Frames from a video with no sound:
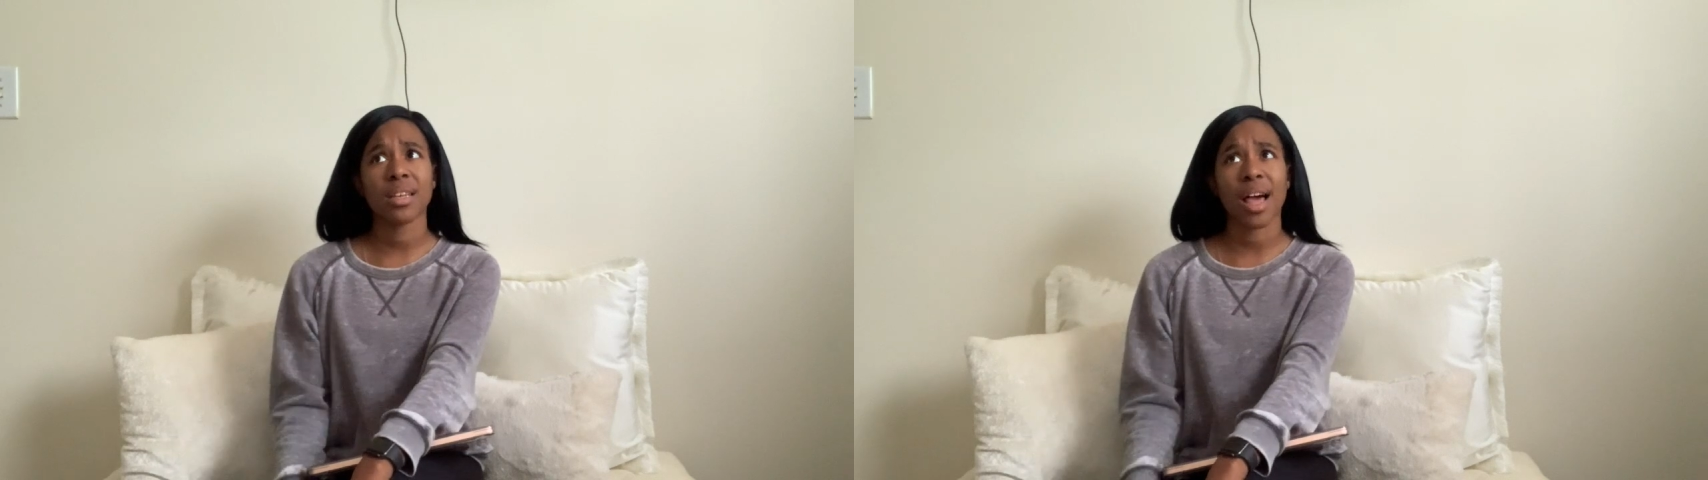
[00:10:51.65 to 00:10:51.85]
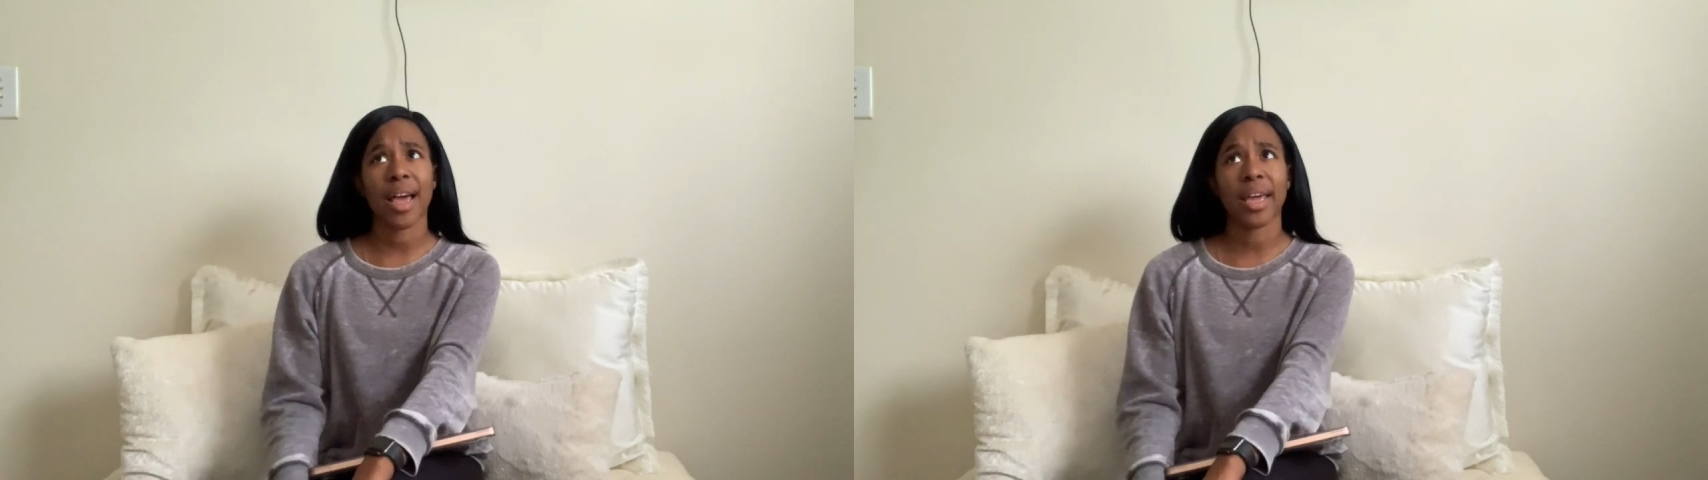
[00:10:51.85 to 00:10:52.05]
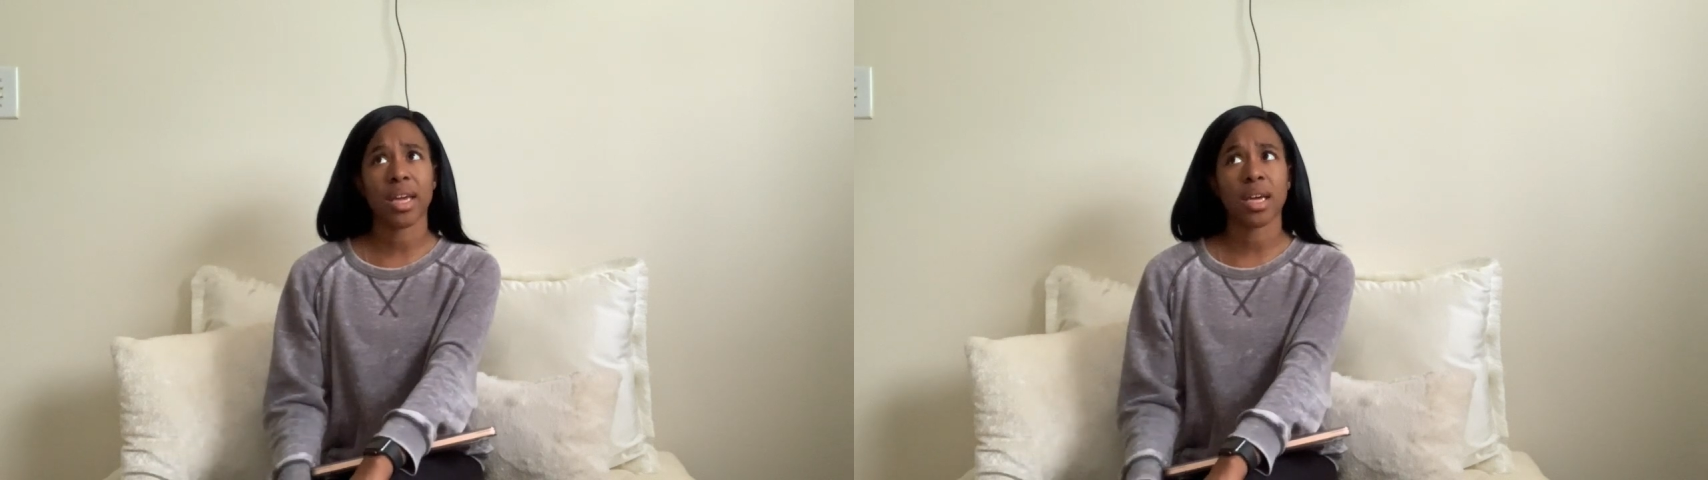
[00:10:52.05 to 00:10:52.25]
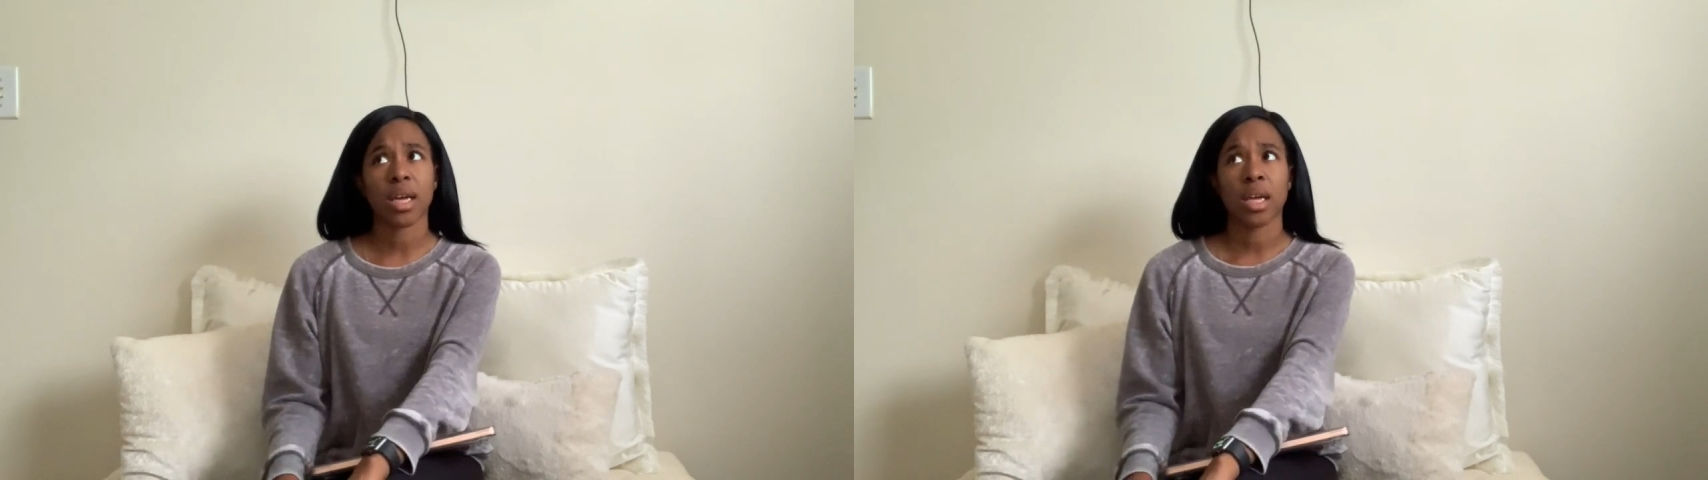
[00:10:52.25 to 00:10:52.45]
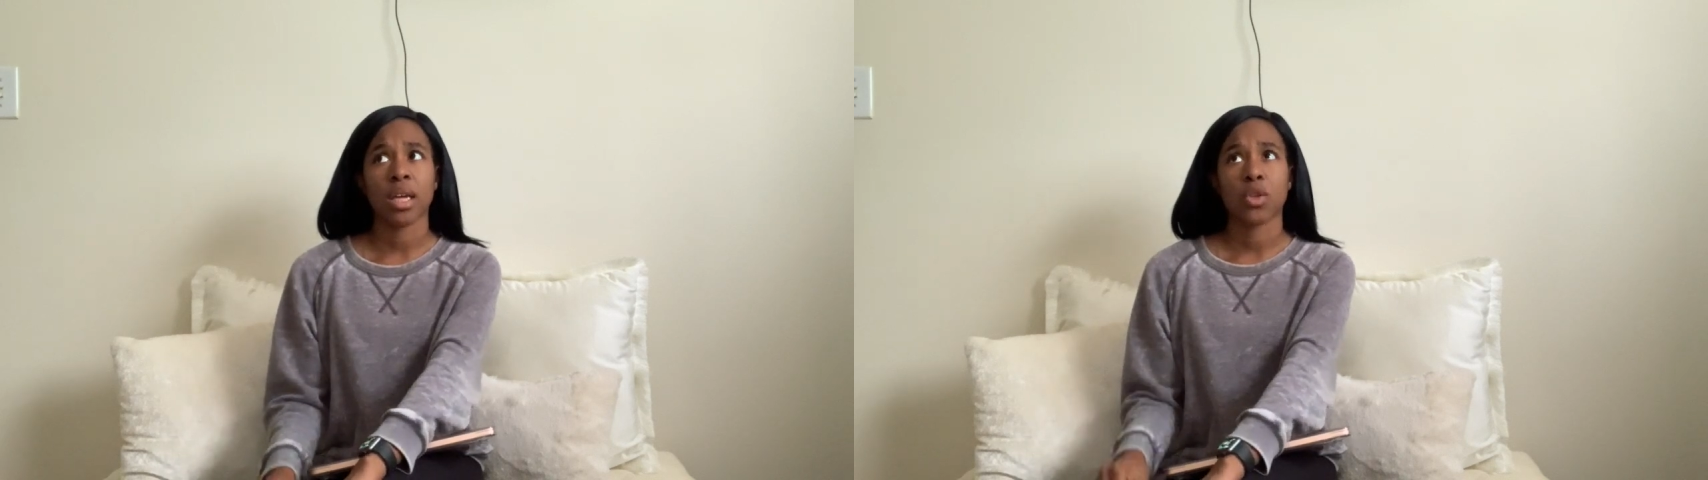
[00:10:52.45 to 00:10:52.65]
like
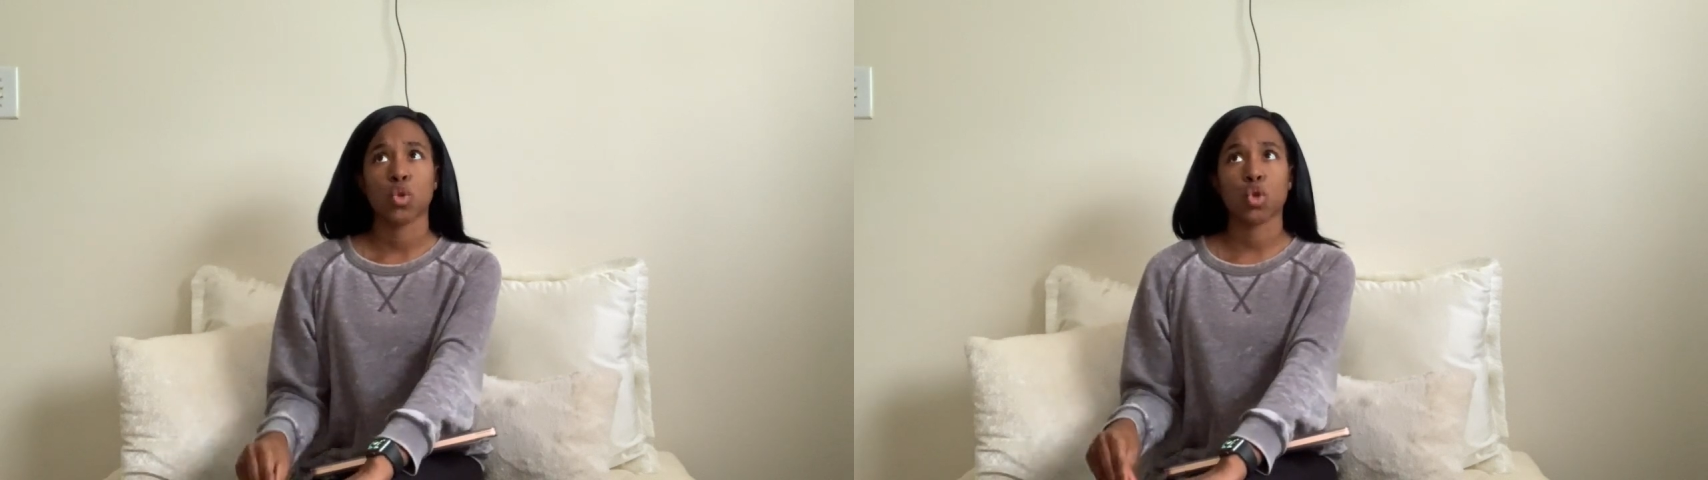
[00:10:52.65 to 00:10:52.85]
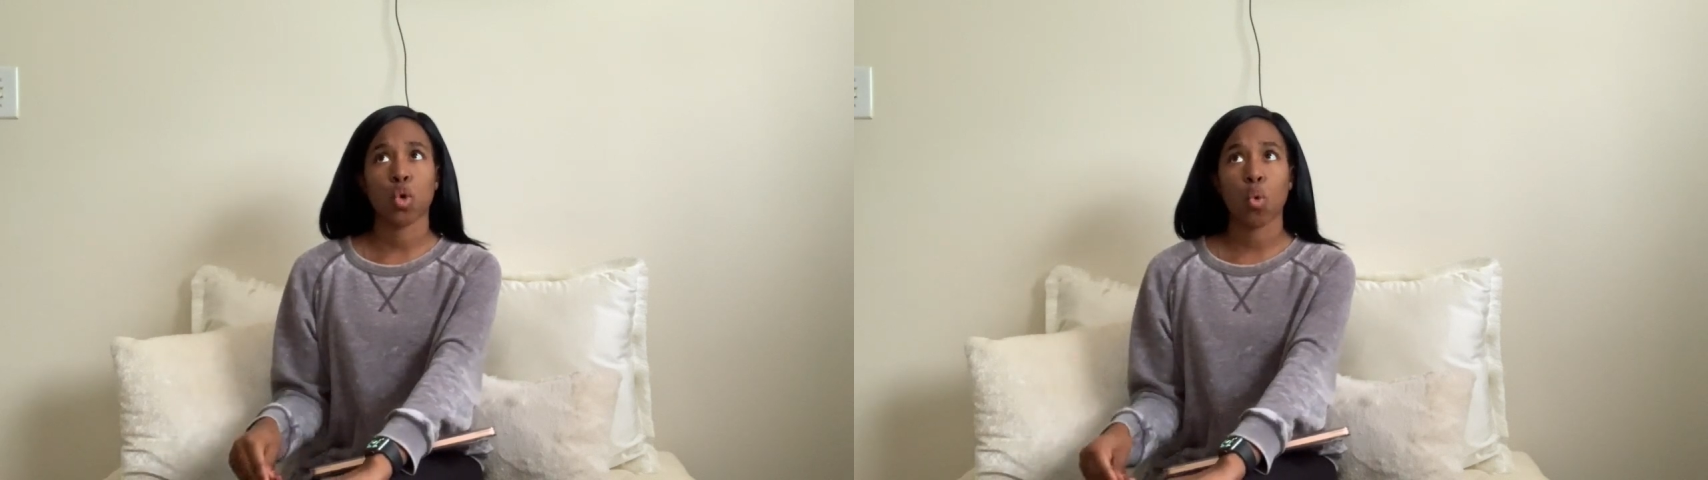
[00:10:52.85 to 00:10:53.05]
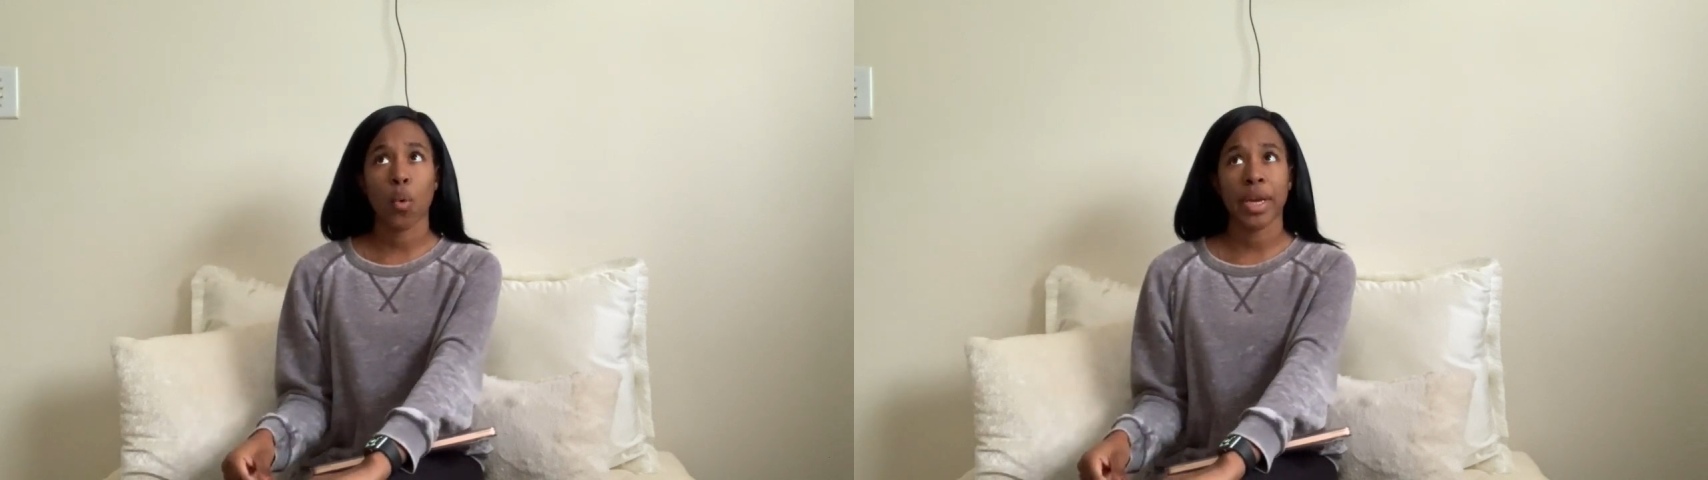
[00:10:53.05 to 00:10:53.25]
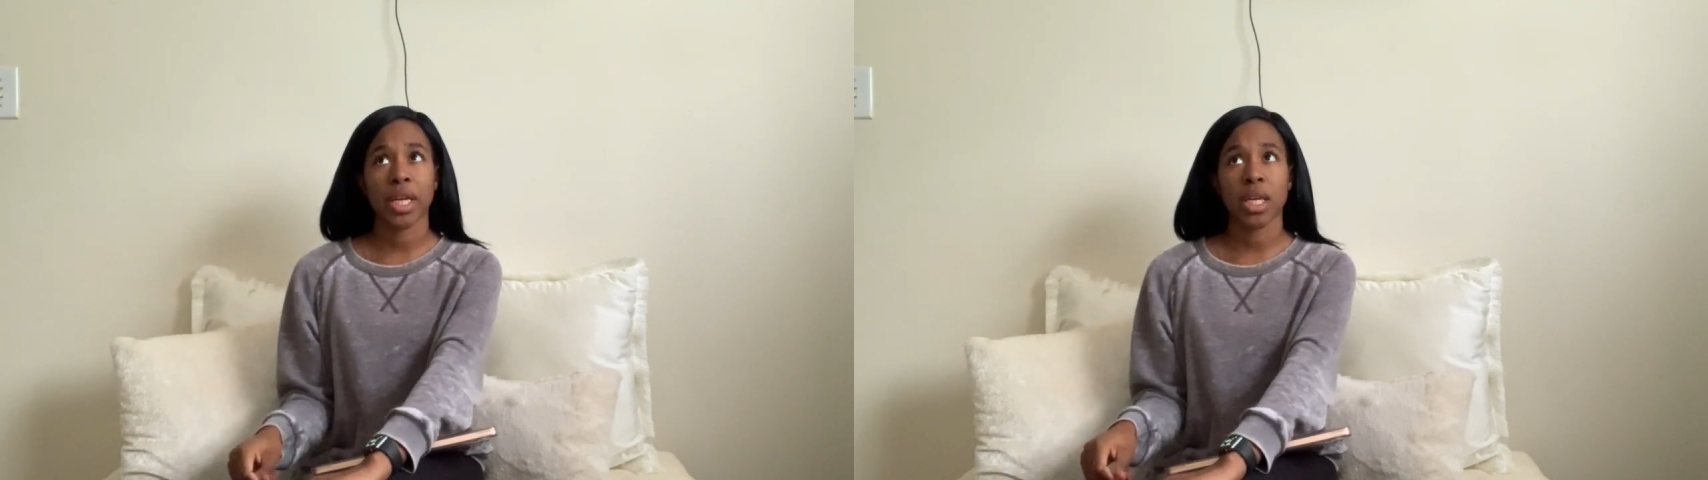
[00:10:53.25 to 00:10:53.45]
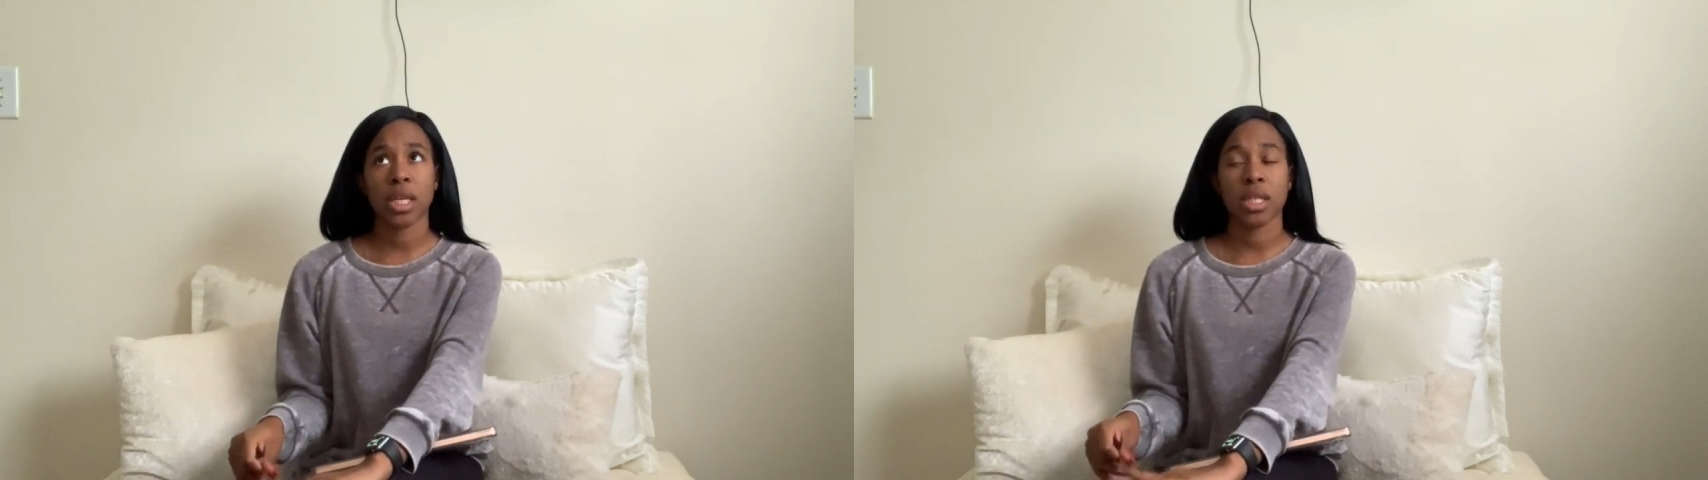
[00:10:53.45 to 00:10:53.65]

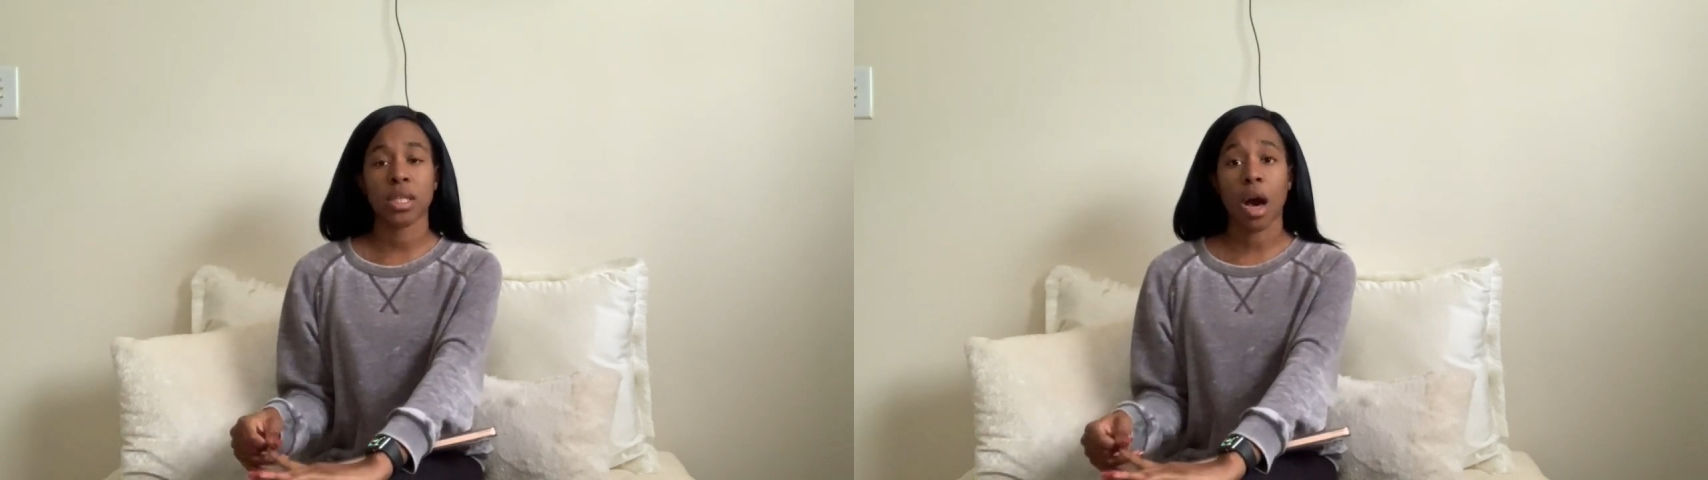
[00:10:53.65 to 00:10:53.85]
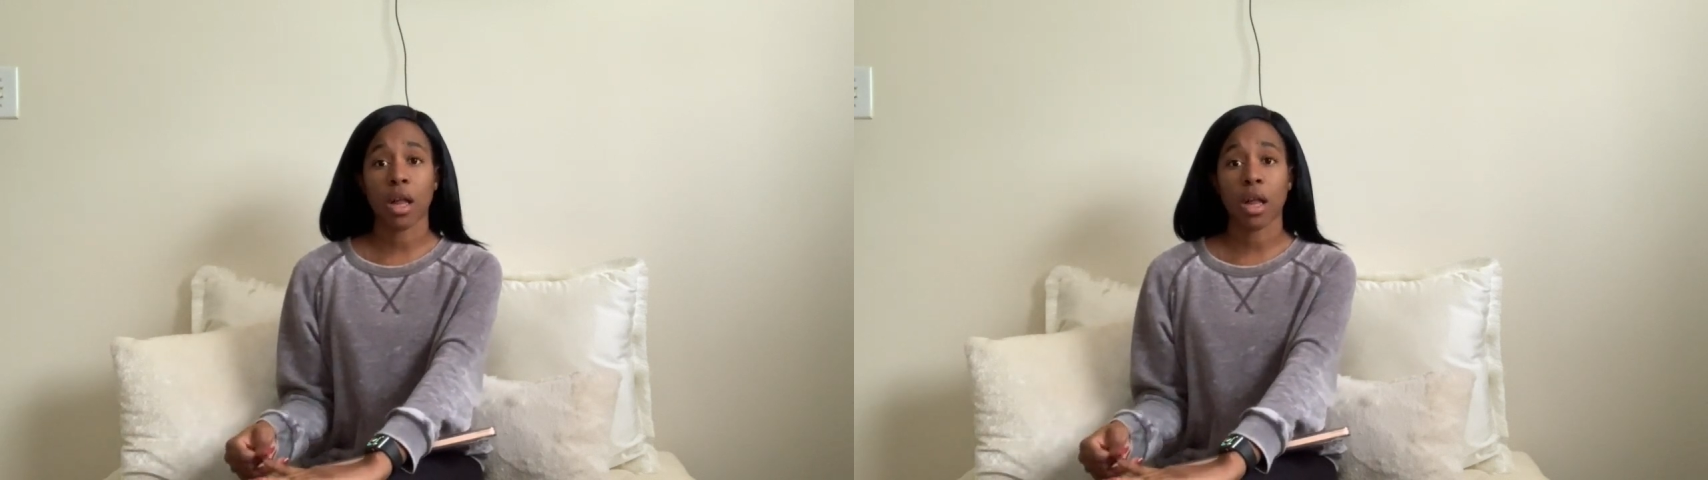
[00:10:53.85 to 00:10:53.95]
$20